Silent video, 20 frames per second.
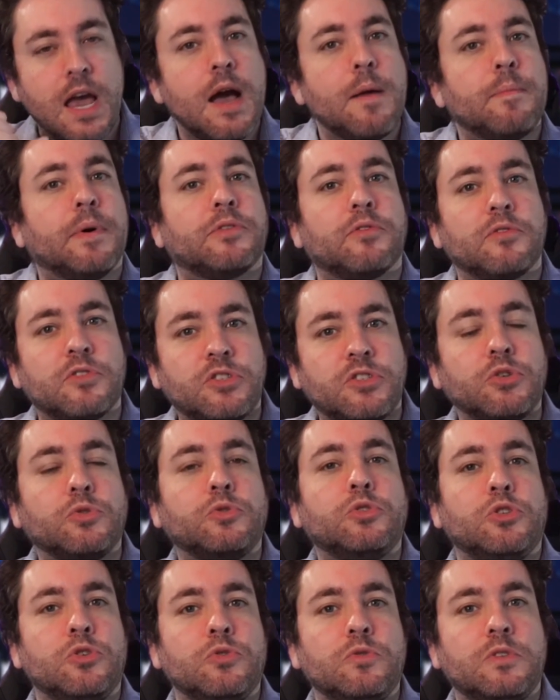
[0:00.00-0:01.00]
but they're still
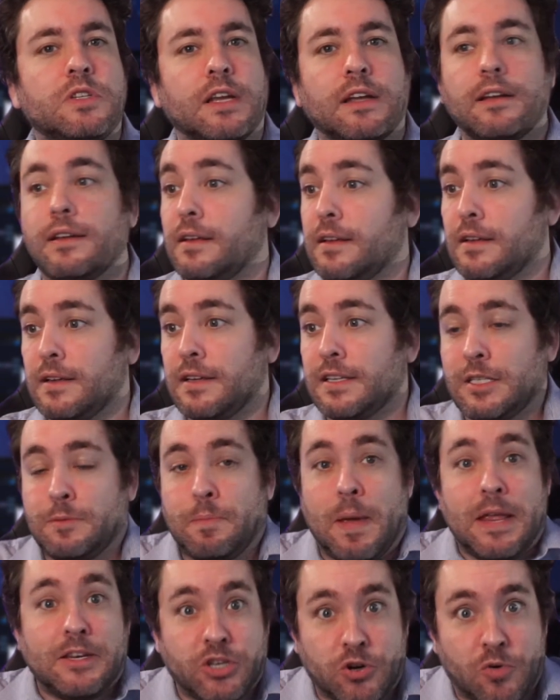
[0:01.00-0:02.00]
using
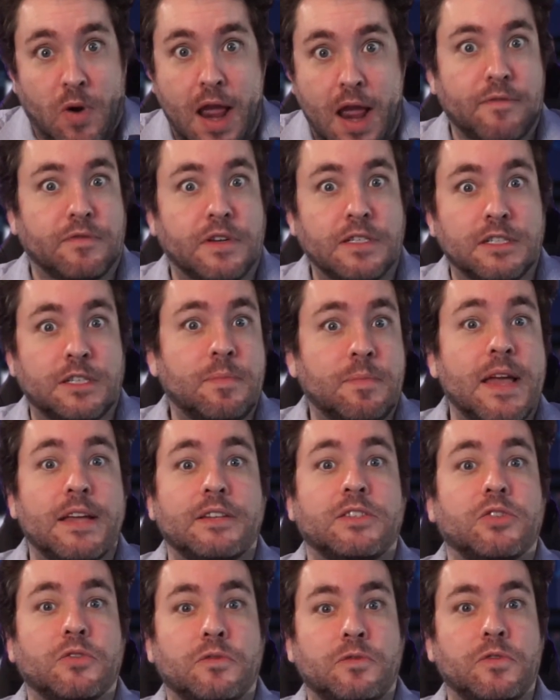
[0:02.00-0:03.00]
spacecraft in
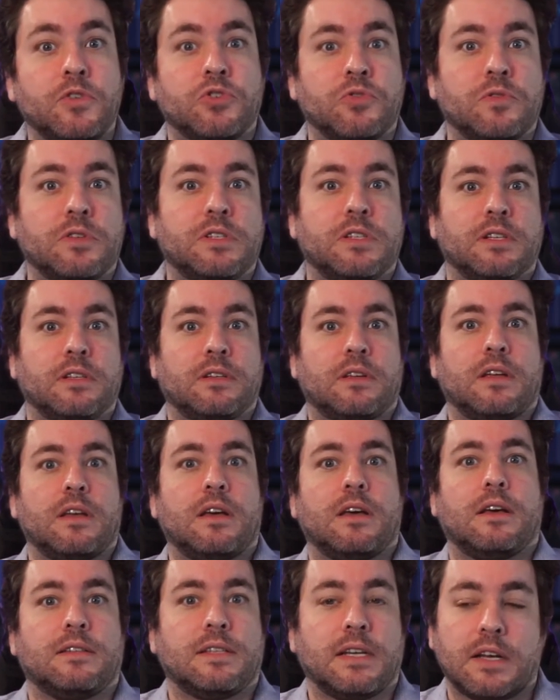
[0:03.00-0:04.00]
space, so futuristic
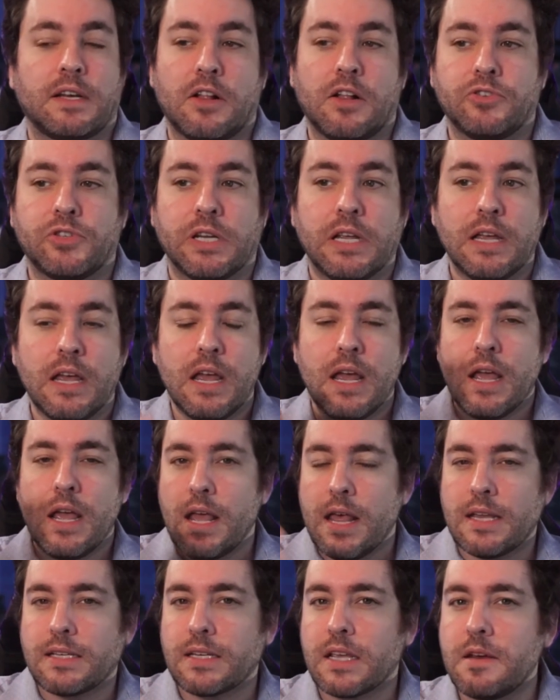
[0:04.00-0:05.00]
technology.
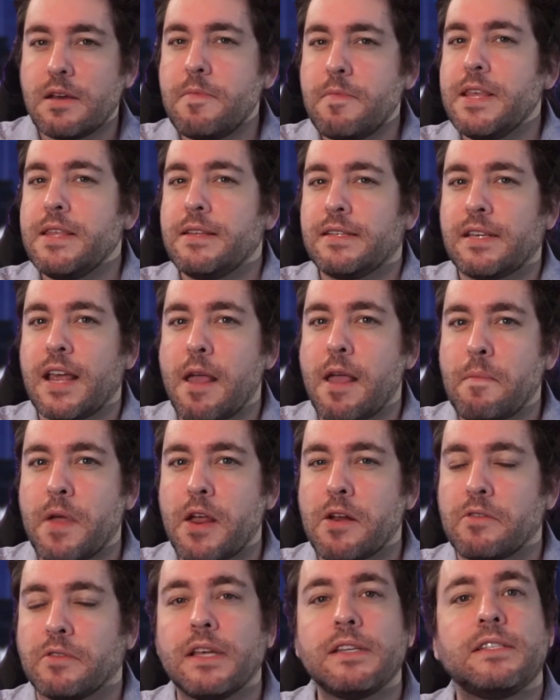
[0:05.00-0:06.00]
That's going to be the same
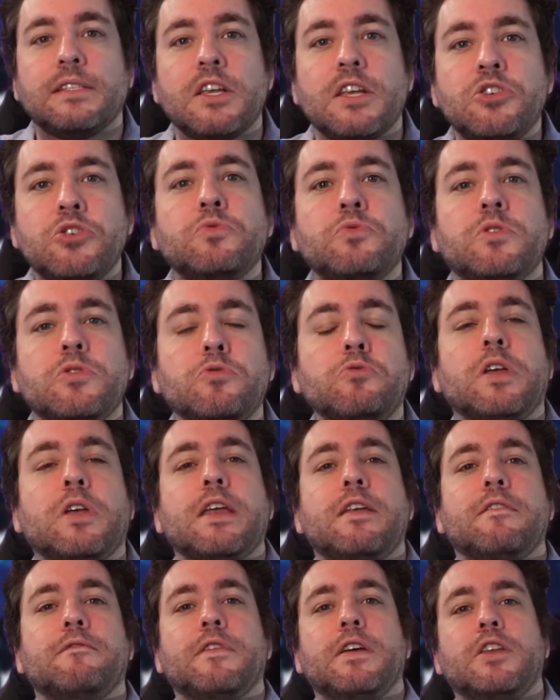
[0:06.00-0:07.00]
here. Let's say you do
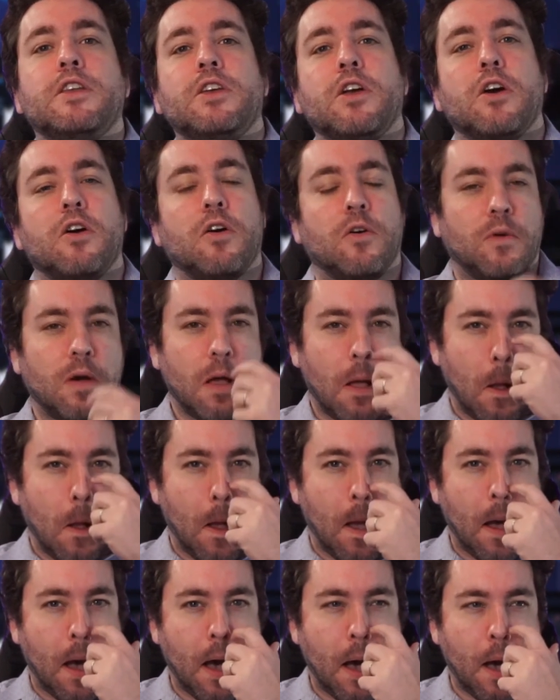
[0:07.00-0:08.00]
get a video
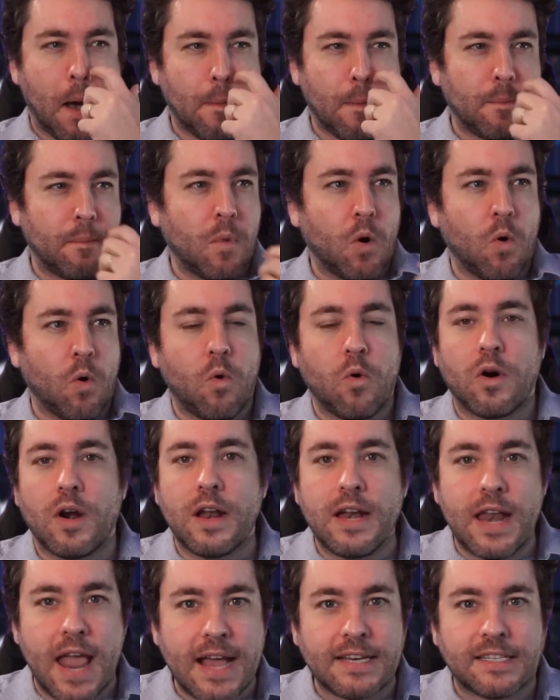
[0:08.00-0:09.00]
or
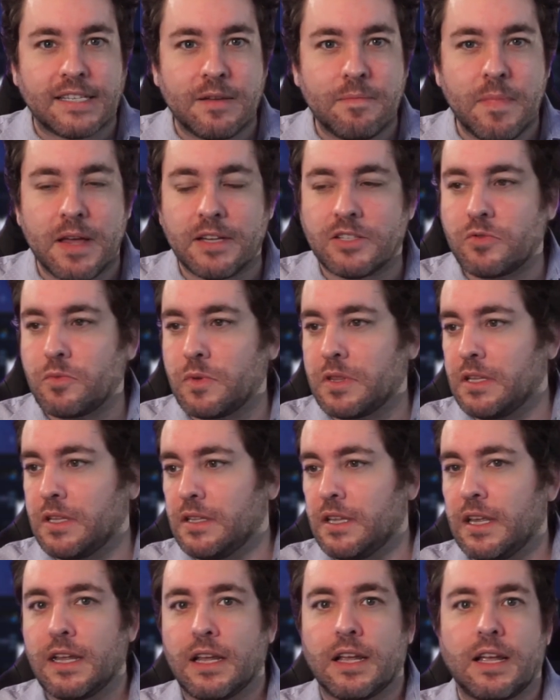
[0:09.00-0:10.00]
an SMS with a
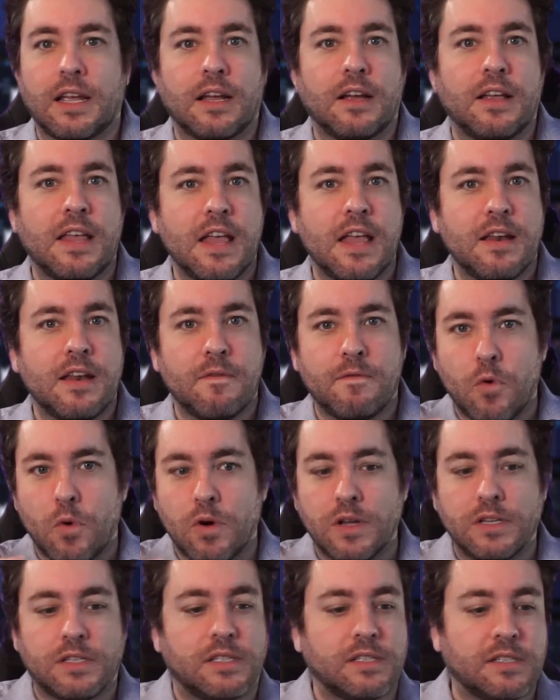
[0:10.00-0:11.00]
link and a
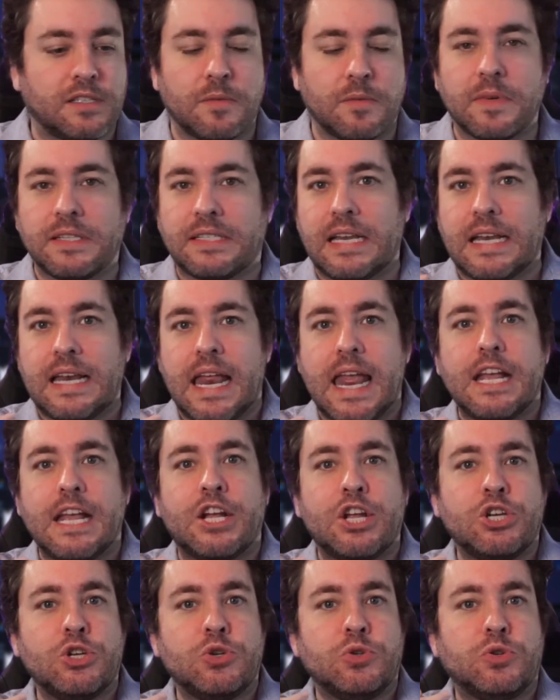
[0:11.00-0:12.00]
voice and someone saying, hey,
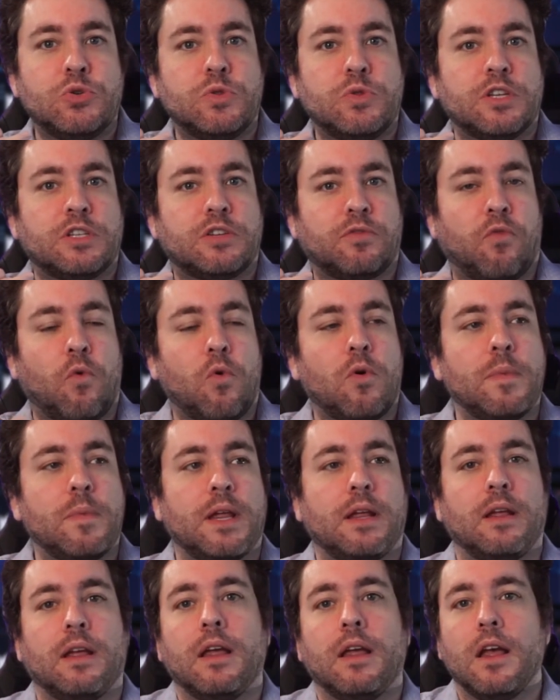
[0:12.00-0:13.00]
can you do this for
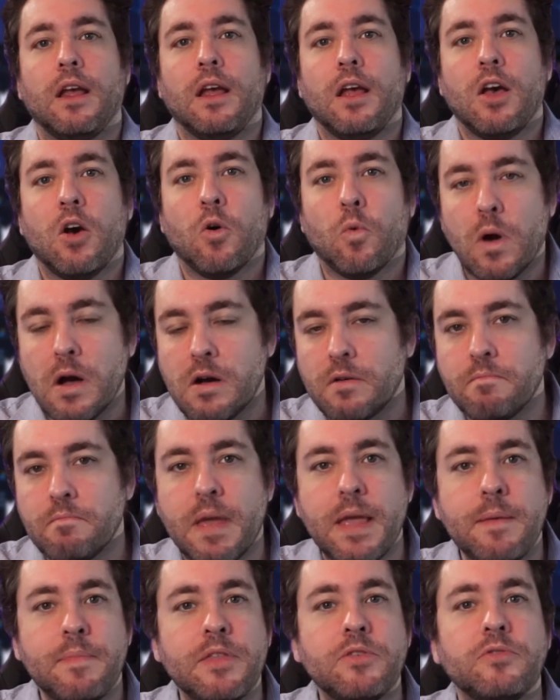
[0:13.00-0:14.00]
me? Well,
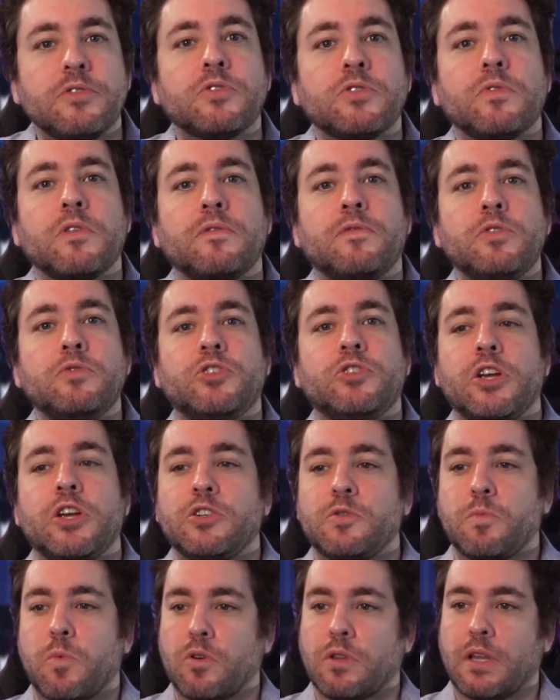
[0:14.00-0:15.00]
maybe there's a review
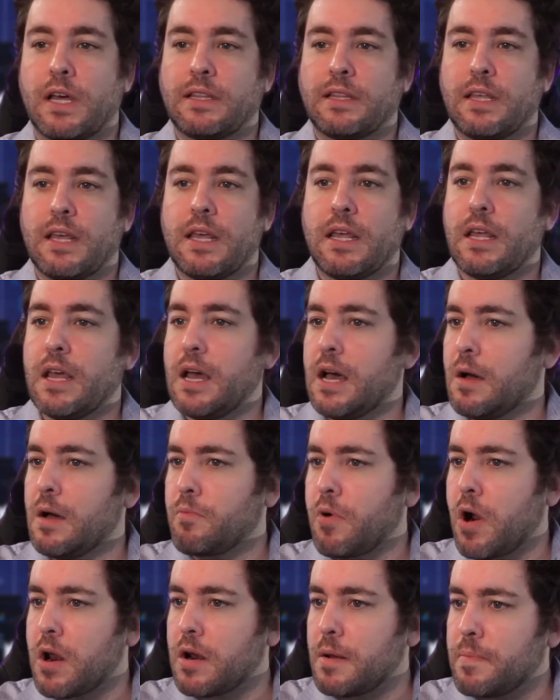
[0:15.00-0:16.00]
change board like they
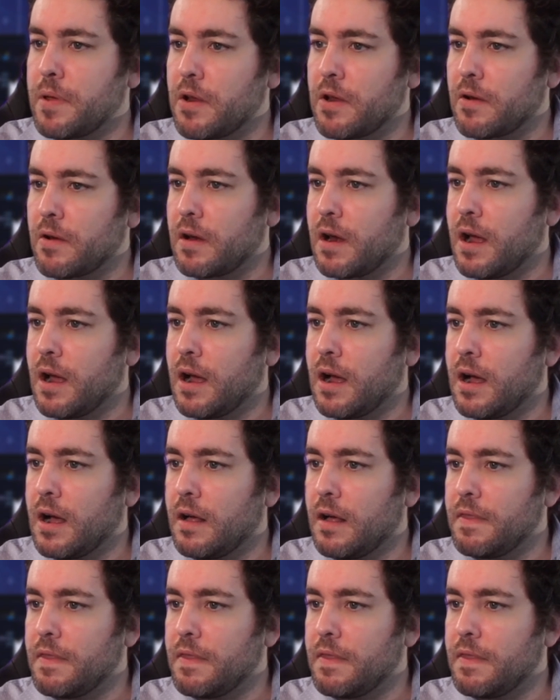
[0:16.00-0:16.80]
brought up here. They